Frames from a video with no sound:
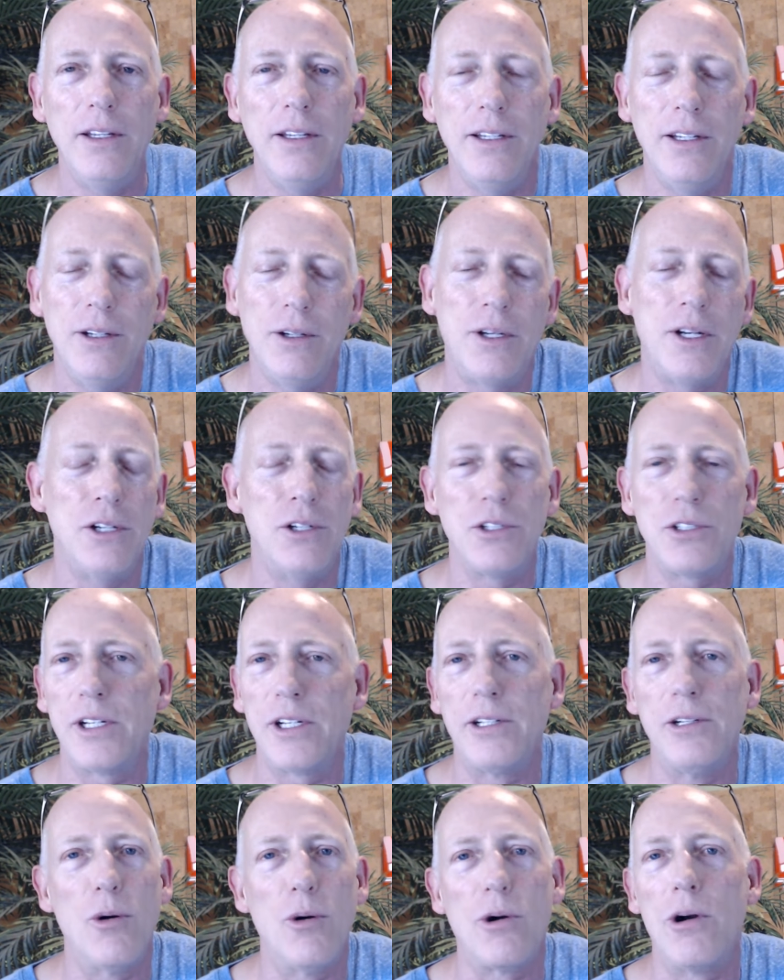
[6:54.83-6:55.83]
you can just
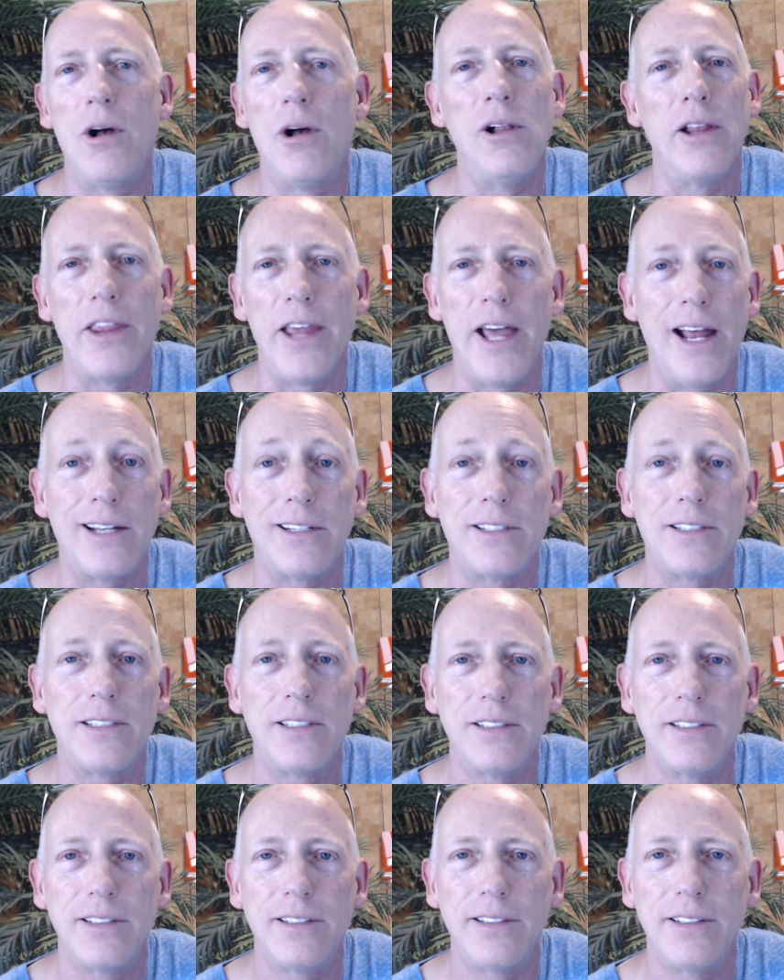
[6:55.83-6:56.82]
ignore all of that,
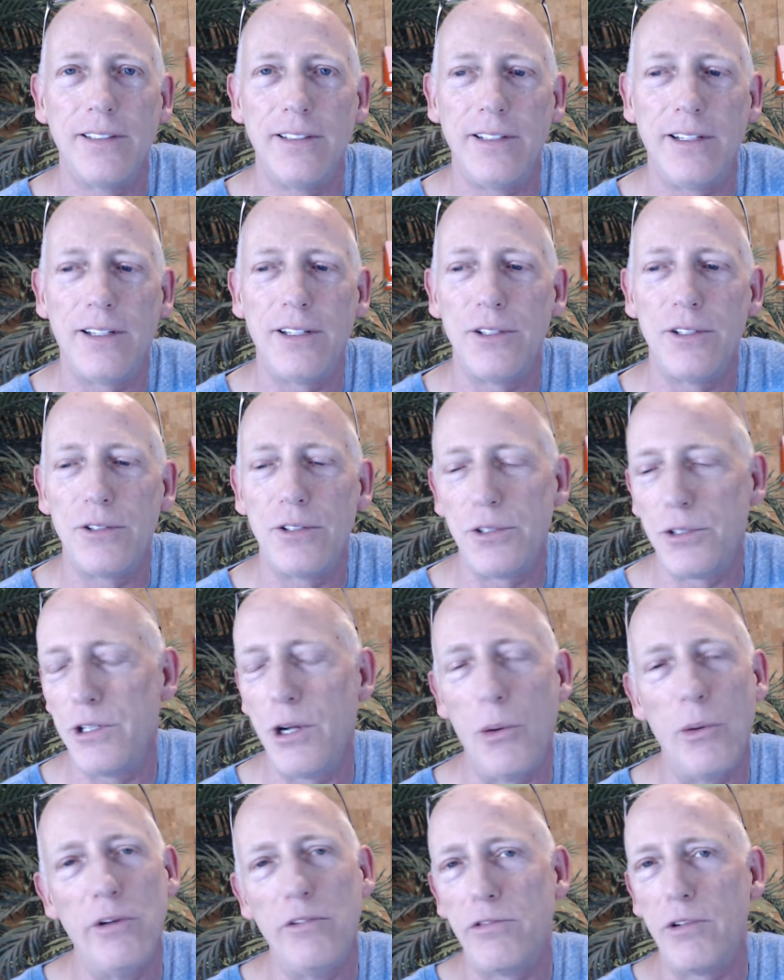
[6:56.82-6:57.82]
because there's
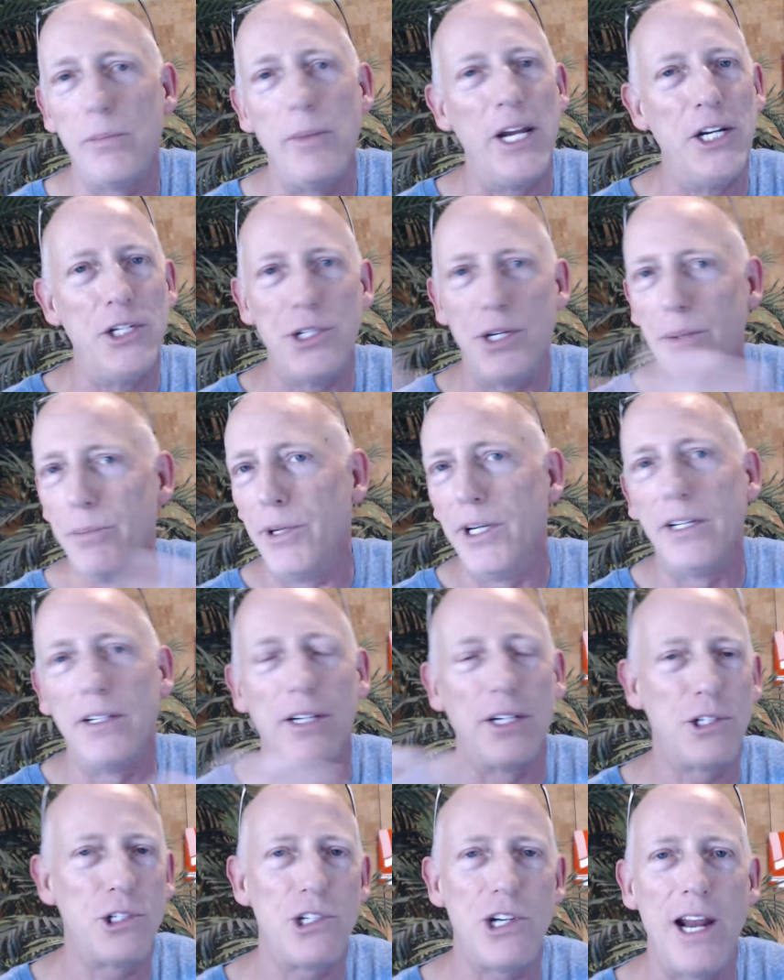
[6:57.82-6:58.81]
no information being
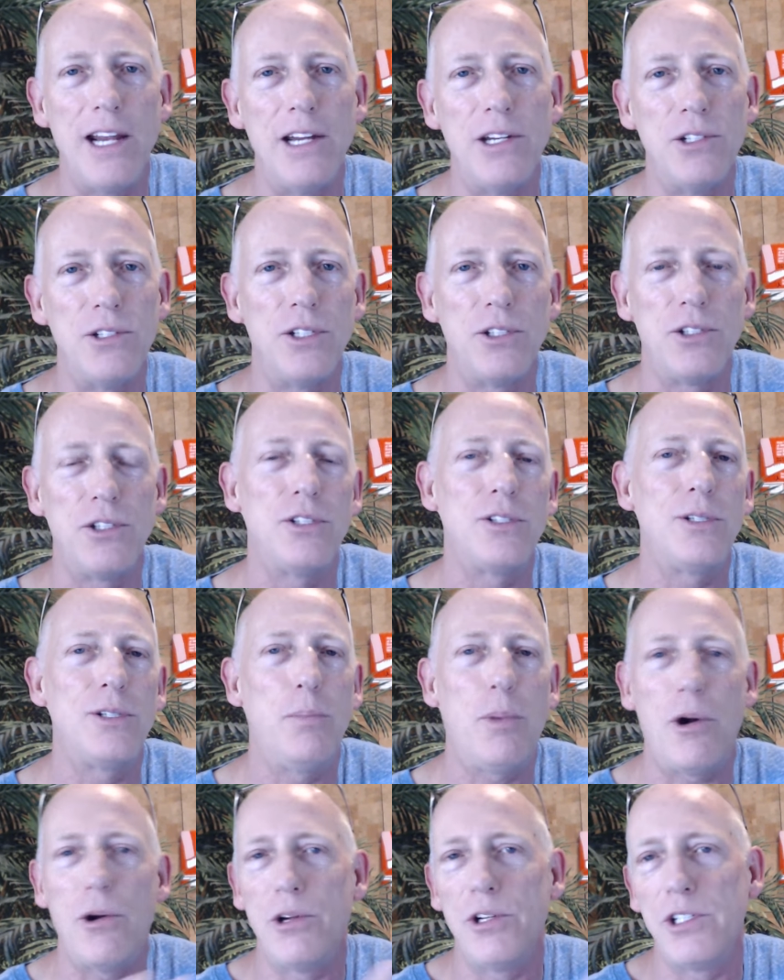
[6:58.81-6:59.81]
exchanged. It's just a
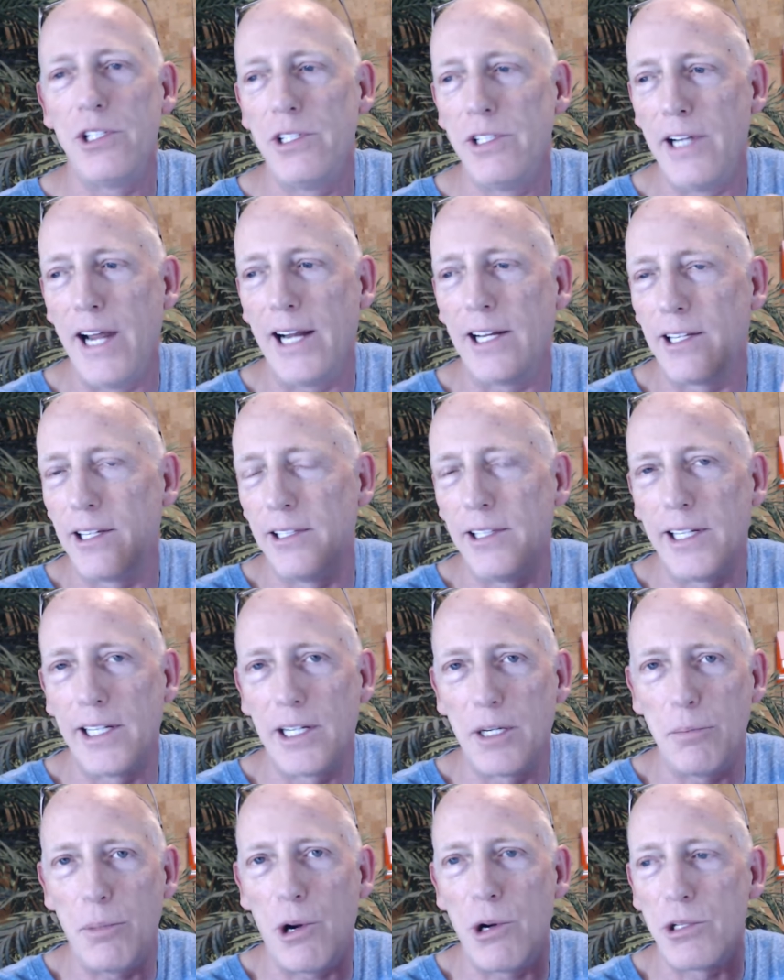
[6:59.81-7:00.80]
partisan acting
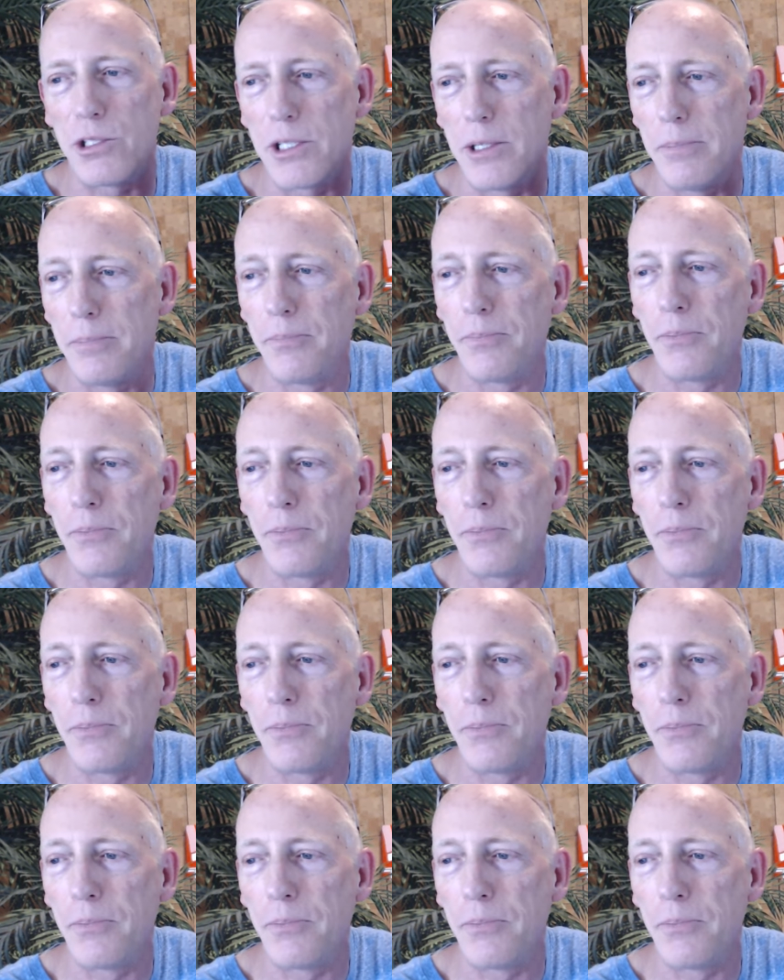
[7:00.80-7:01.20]
like a partisan.